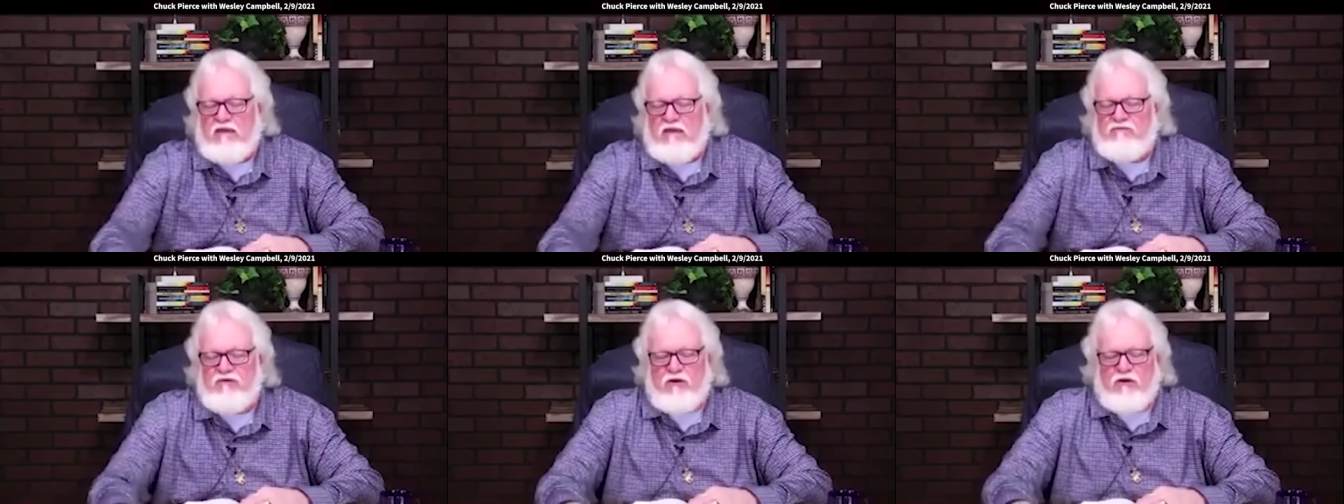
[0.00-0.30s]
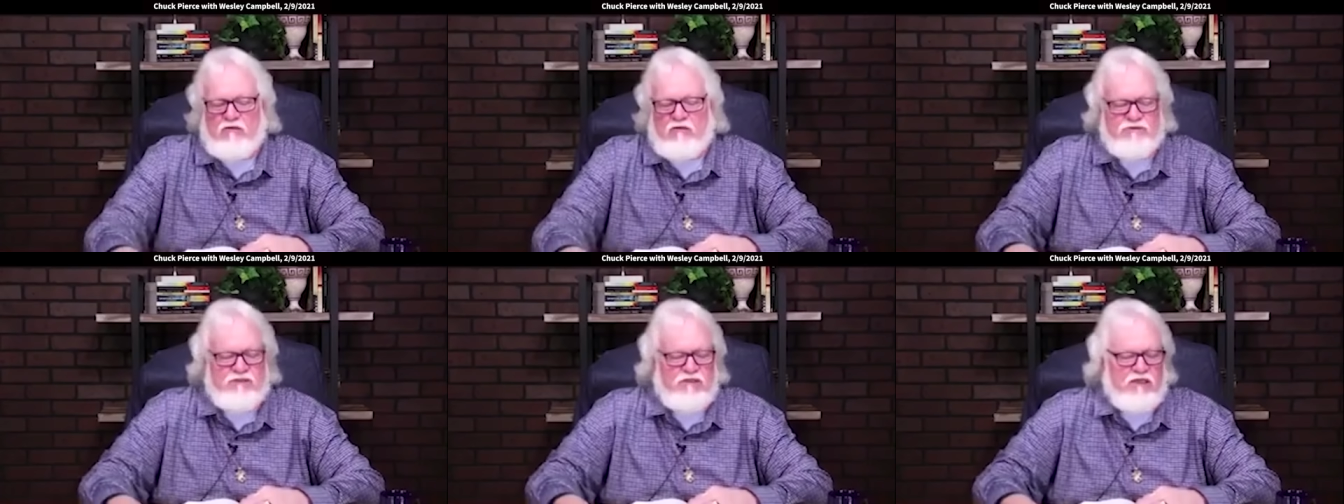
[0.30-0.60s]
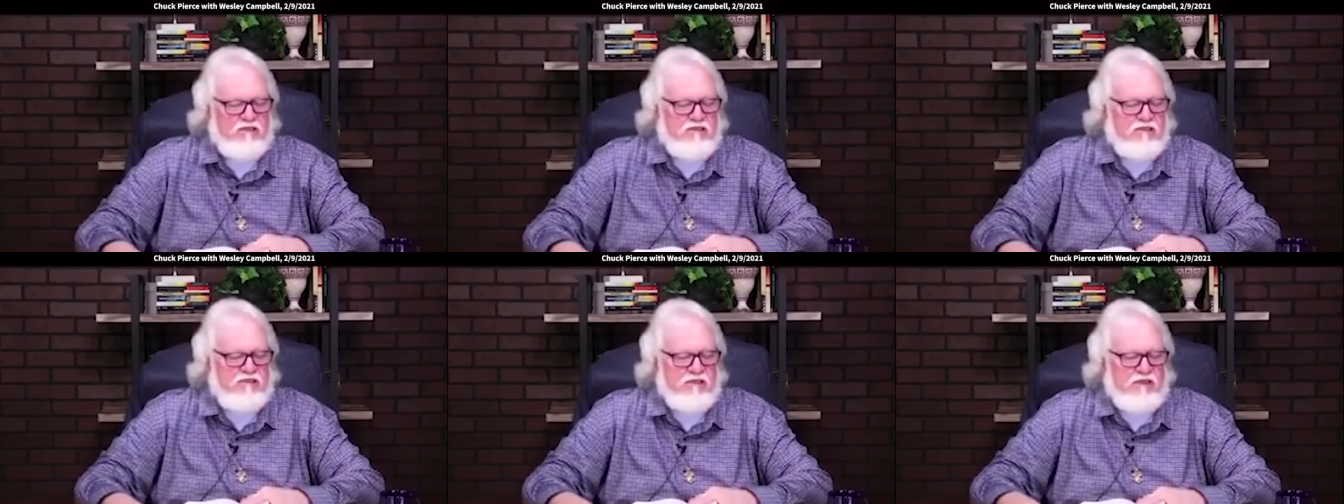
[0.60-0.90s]
from
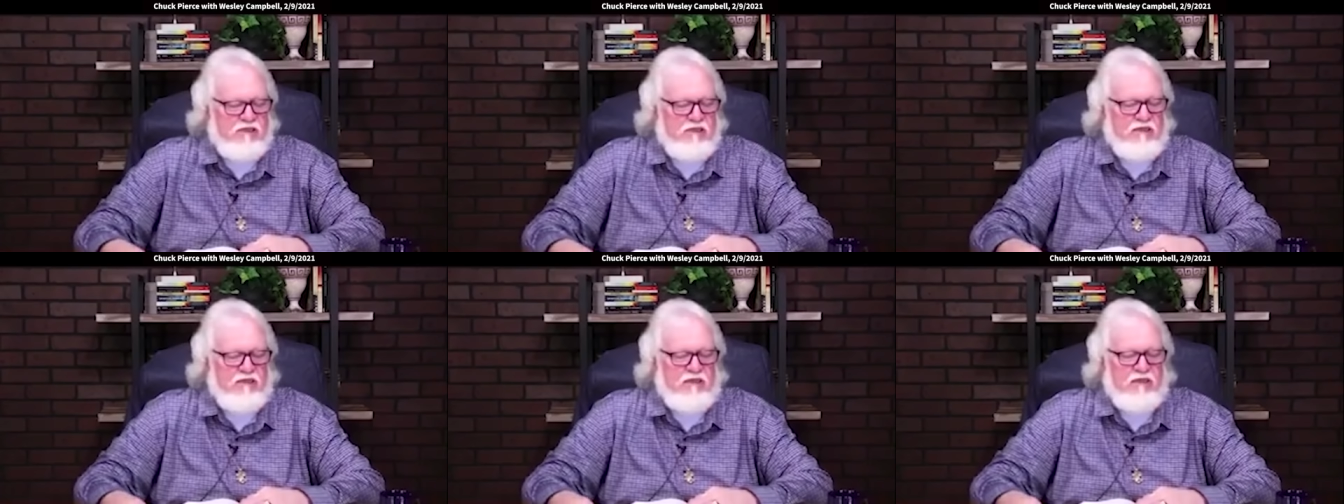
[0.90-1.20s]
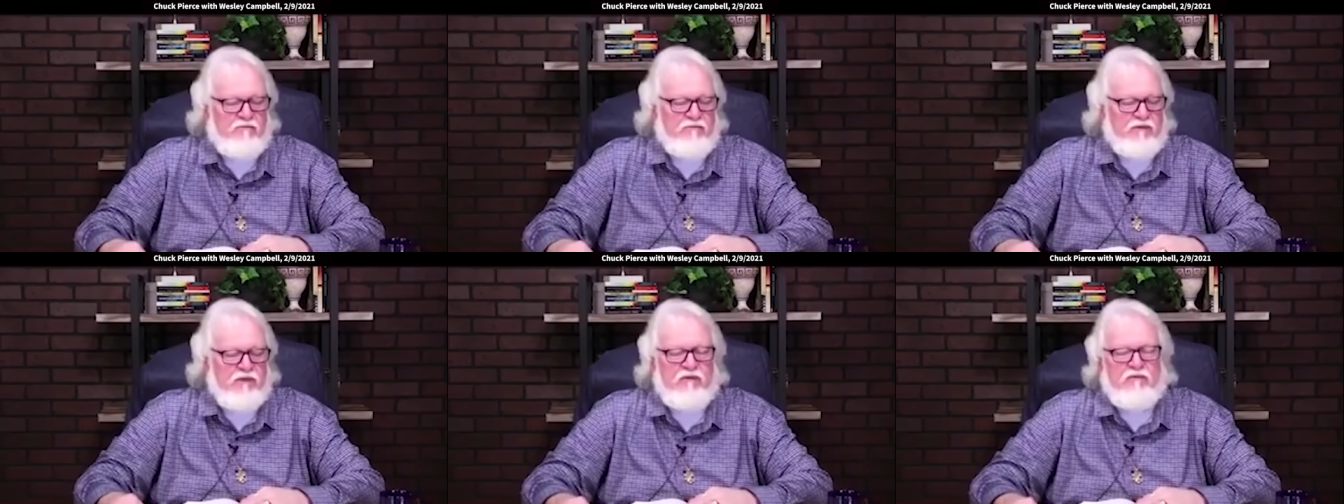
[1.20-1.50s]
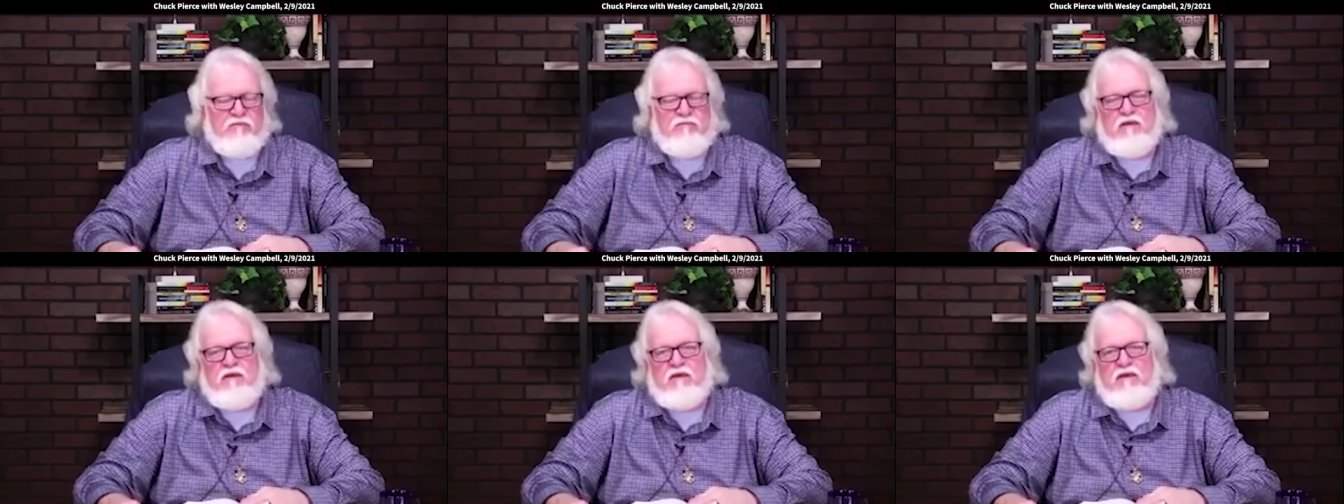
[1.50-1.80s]
Texas A&M
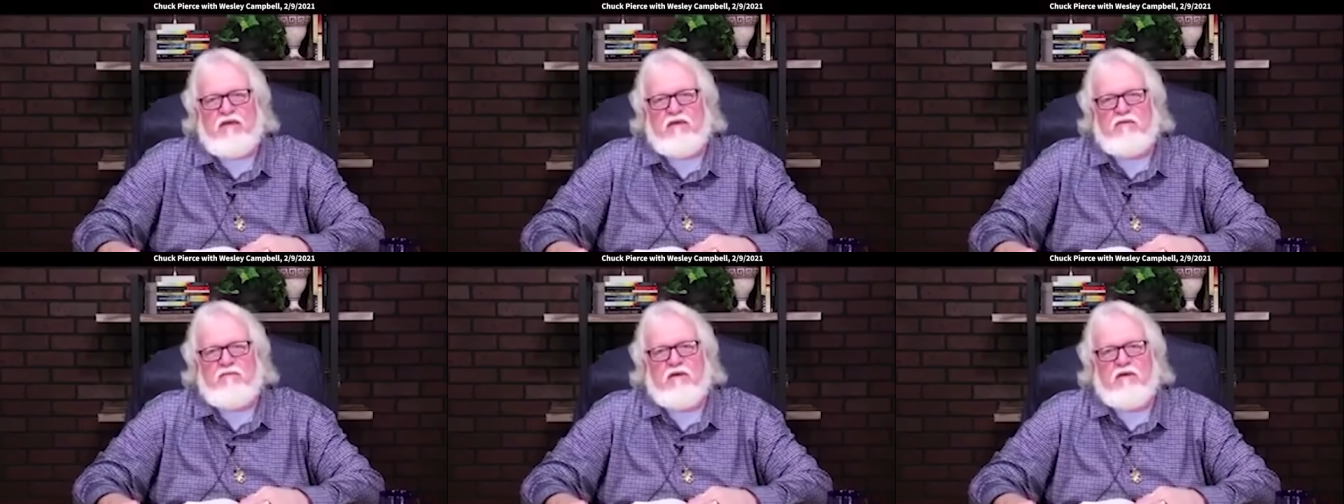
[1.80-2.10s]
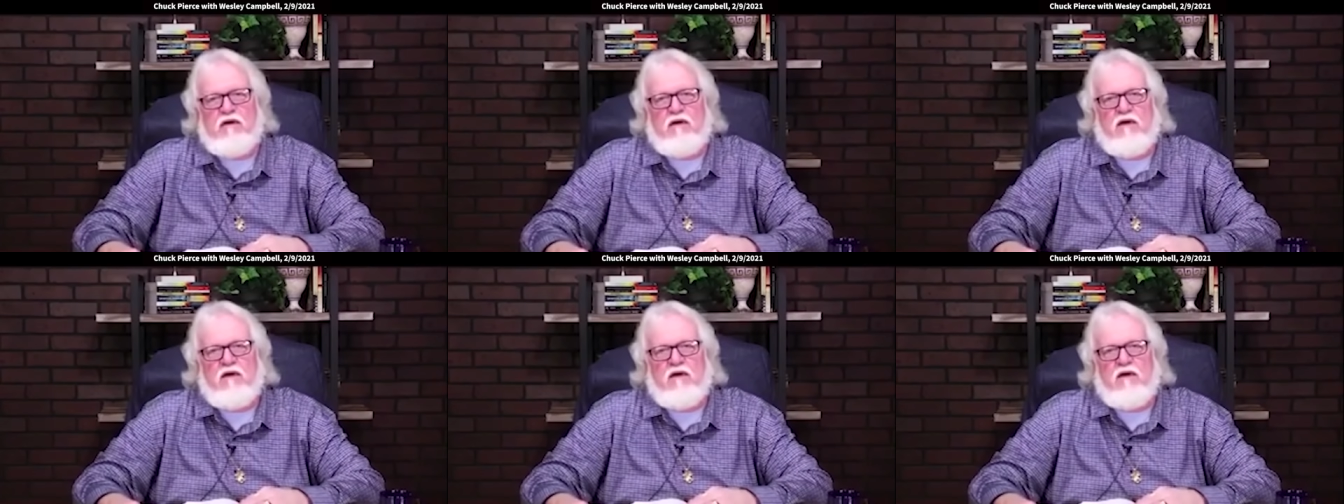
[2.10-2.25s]
in in